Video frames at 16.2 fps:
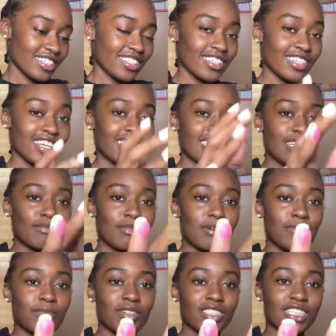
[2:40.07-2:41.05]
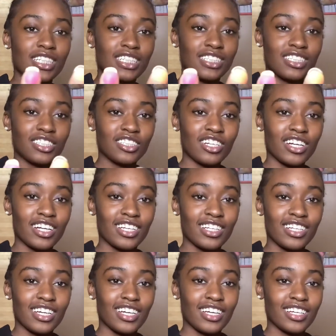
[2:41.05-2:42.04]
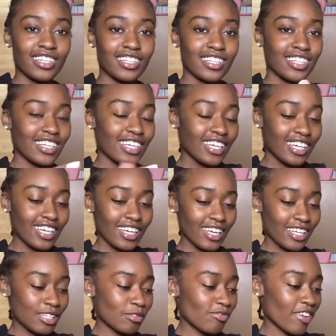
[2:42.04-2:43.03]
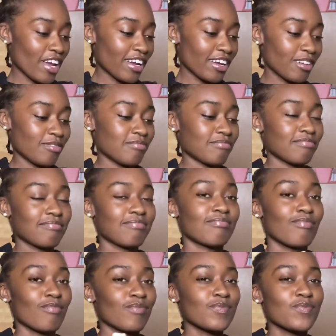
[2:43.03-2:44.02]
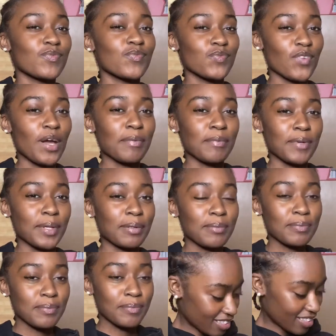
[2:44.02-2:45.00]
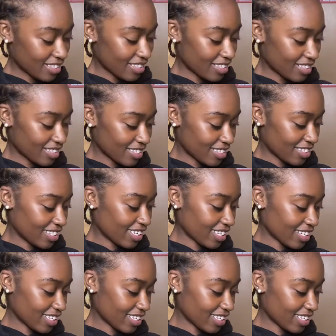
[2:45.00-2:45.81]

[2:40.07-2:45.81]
guess that made more sense to try. Yeah, it's very vibrant. Yeah.